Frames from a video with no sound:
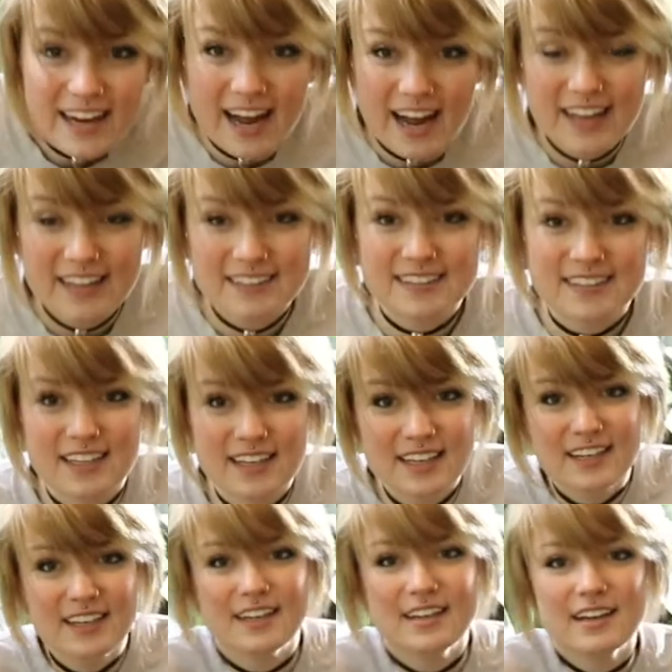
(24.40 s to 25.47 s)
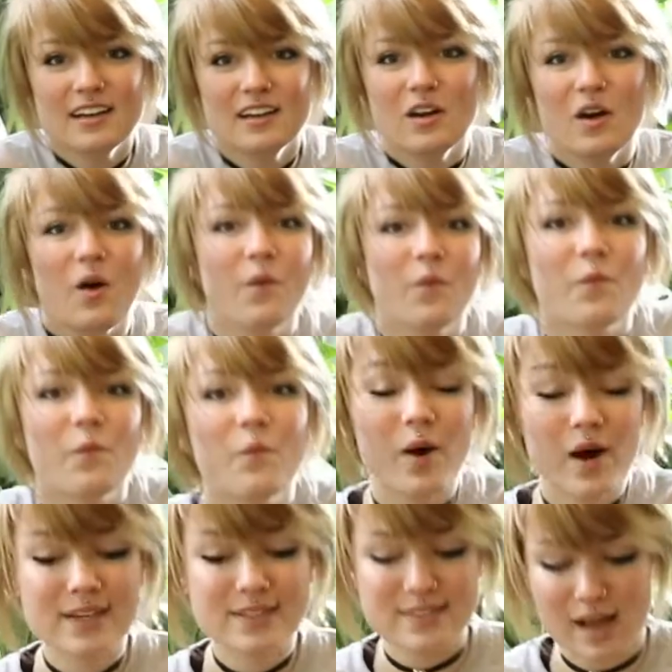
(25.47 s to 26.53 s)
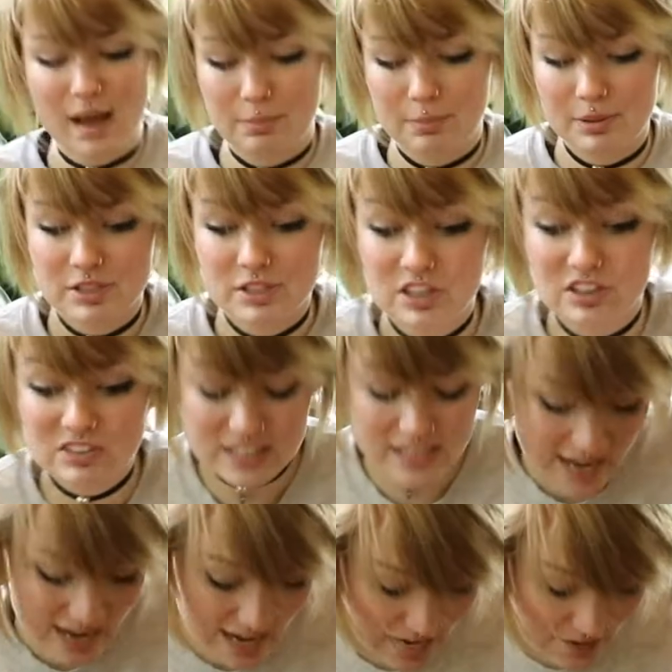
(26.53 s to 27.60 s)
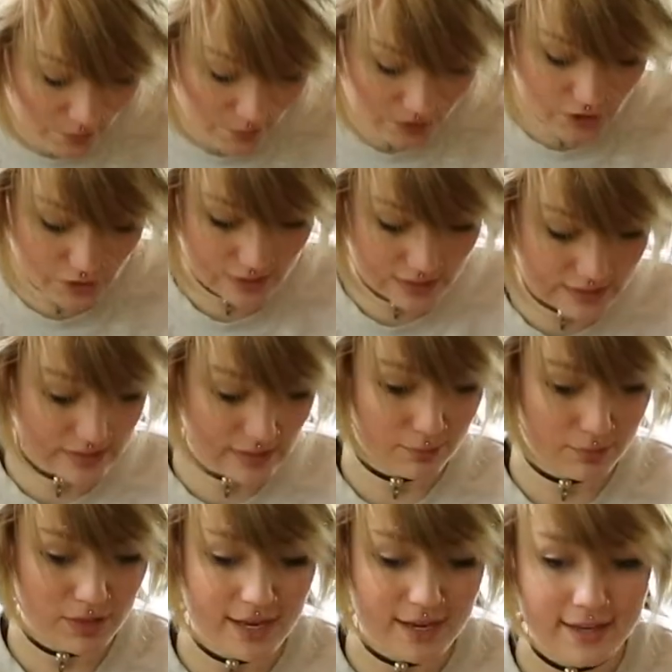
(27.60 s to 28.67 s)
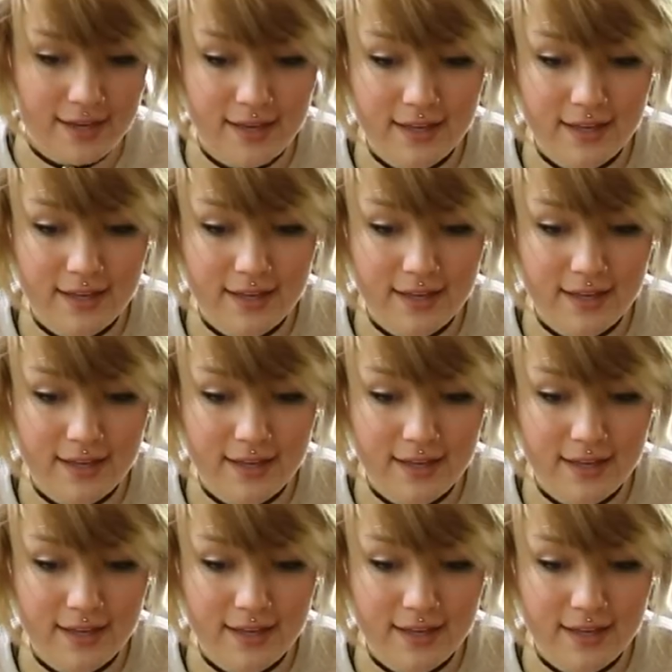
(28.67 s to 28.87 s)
guys, what is up? So today we're doing something